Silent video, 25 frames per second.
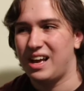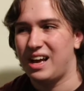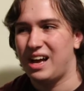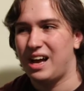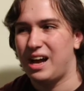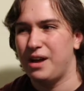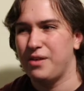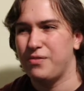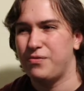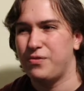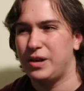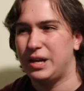
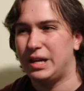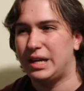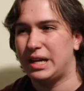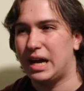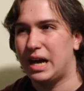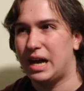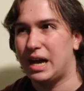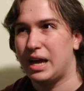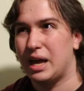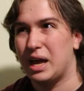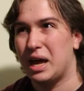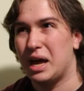I think
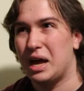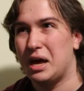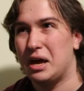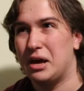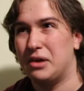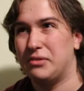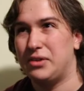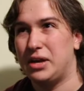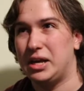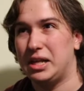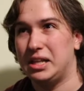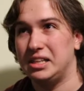I
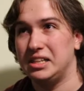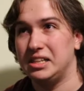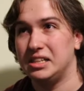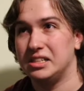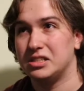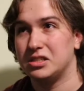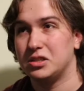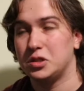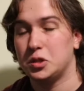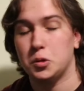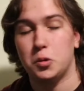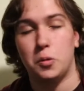have at
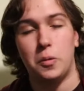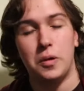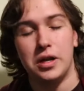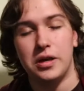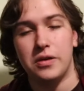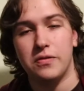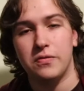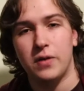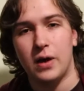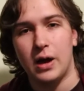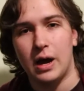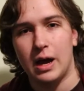least
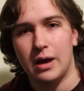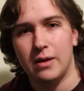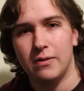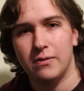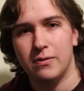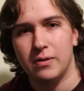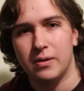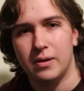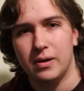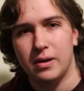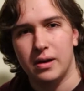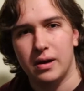
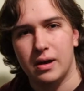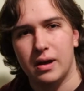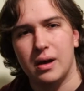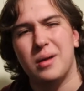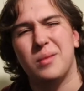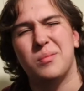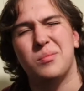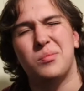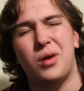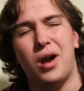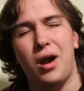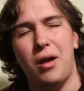25,
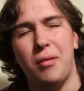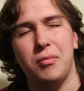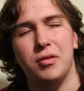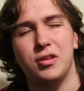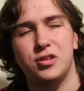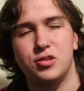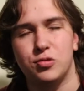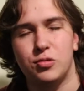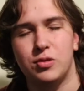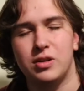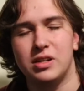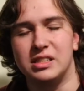
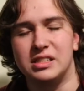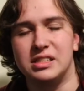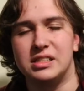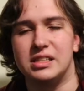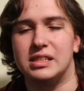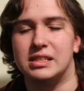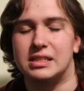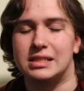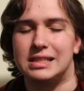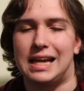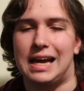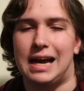probably
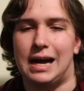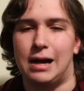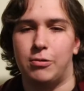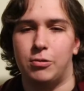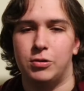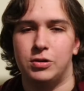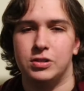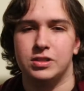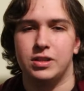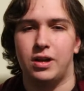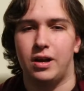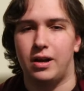26
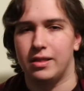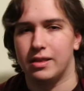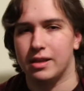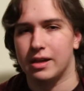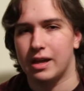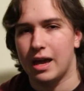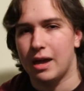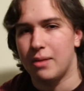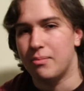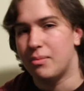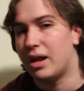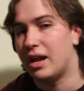hours on the
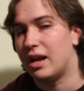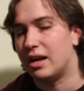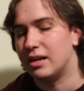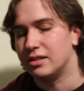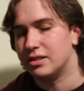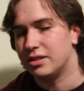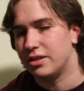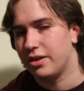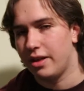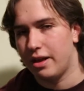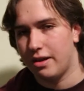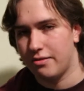game, and I
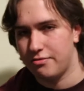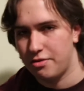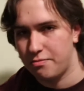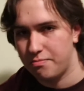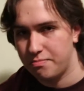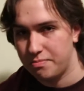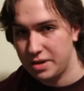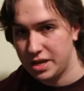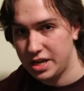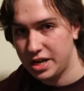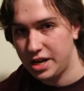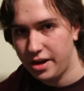still
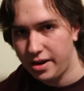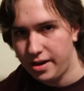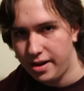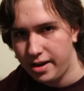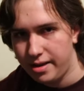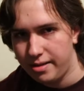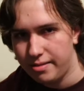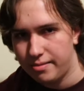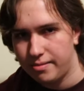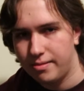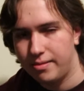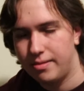haven't beaten
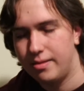it.